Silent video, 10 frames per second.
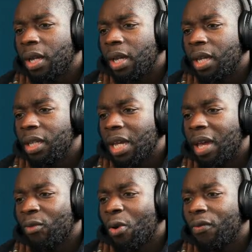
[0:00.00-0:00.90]
yeah,
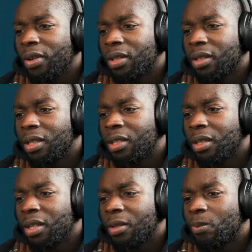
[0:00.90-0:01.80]
if confidence is
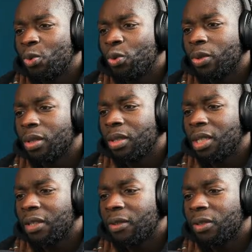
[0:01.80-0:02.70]
more than
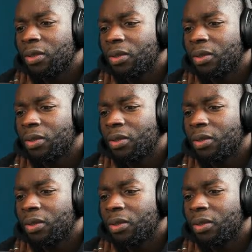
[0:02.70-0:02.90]
0,